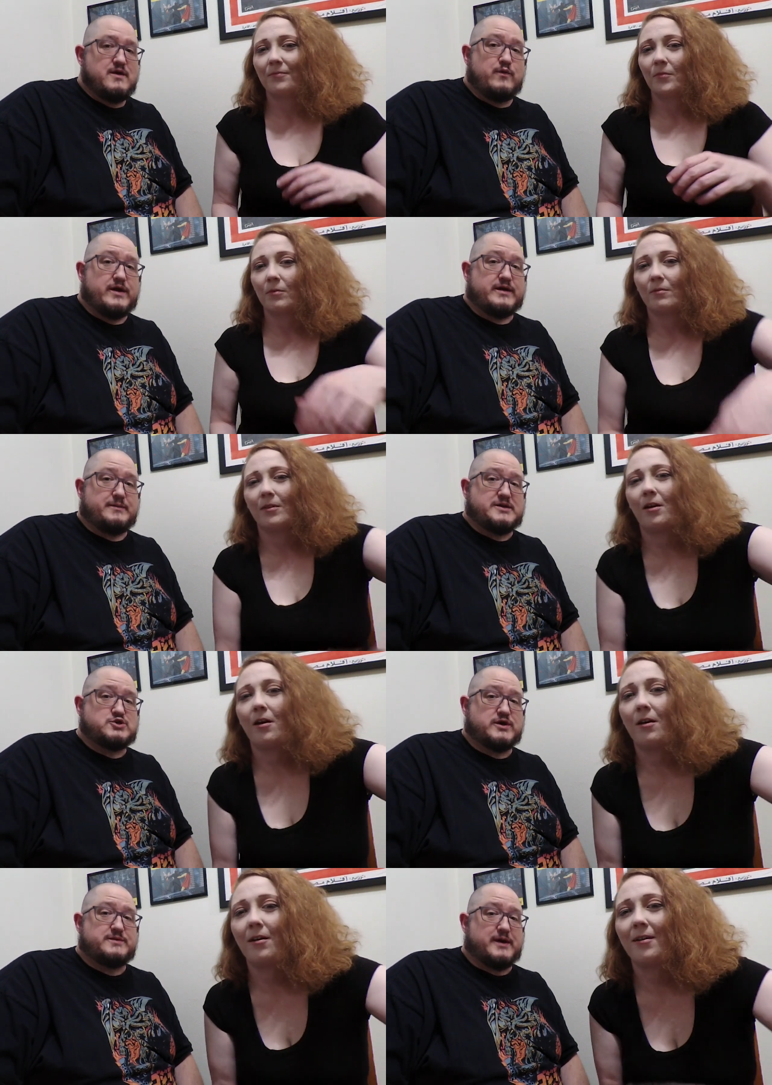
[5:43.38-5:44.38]
Speaker 1: We are going to be
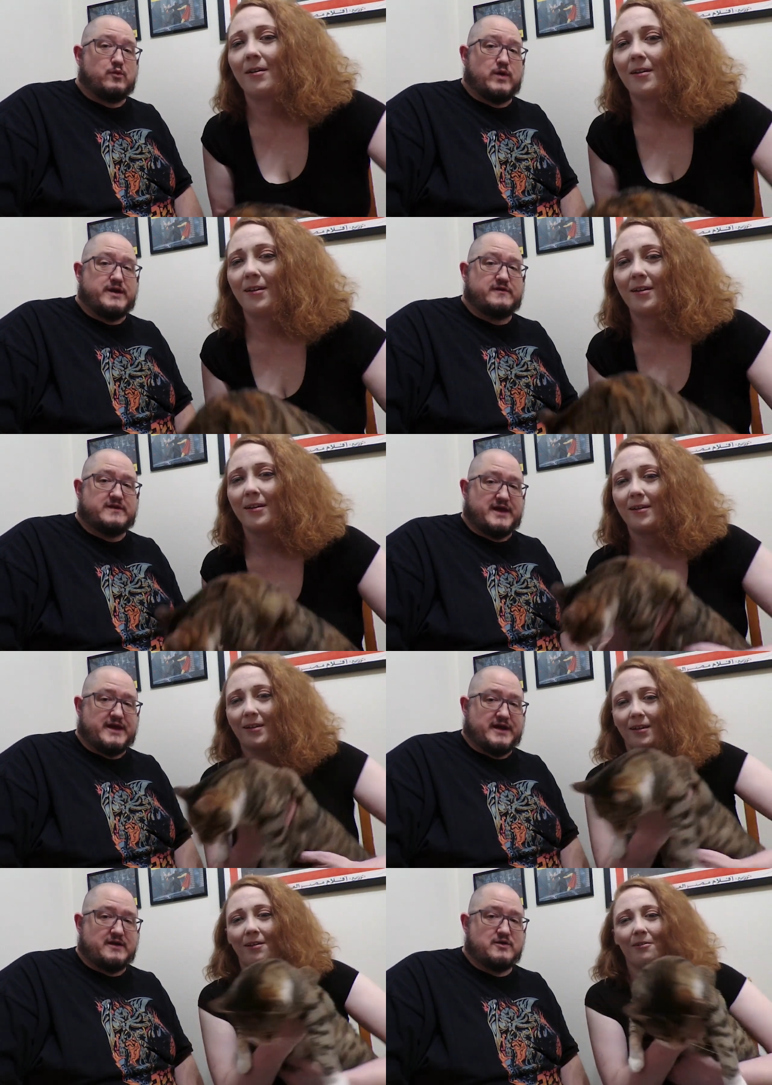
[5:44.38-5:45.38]
joined by Wednesday
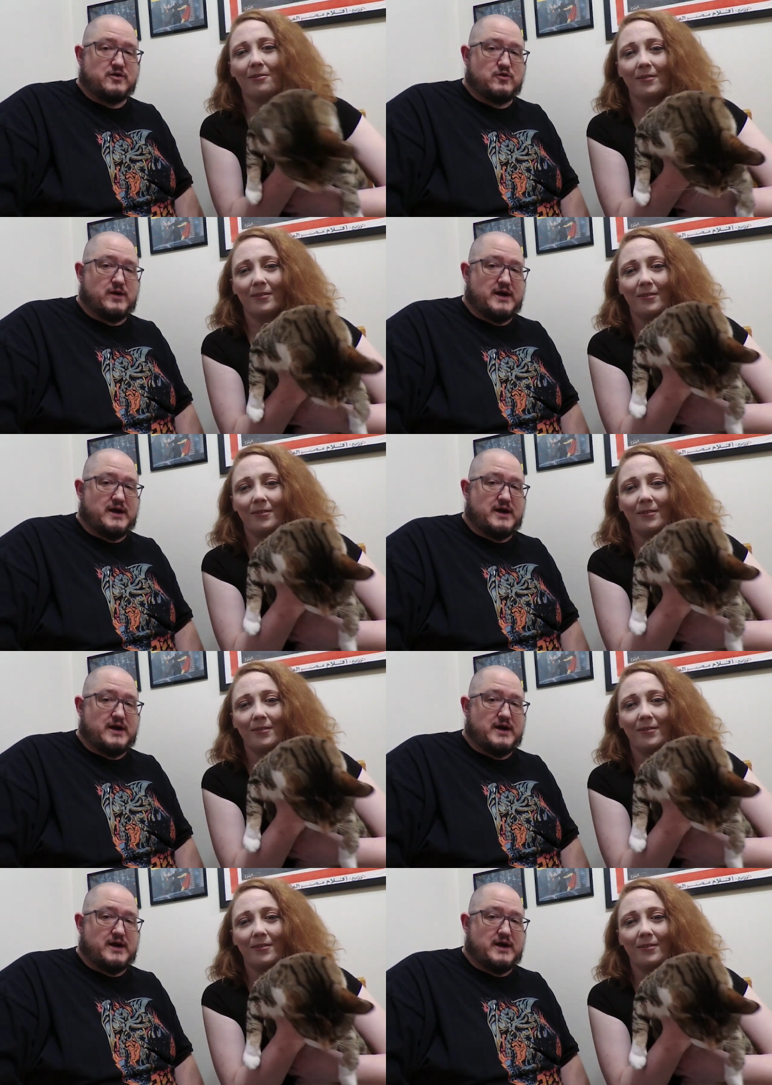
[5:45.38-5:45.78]
here, oh. who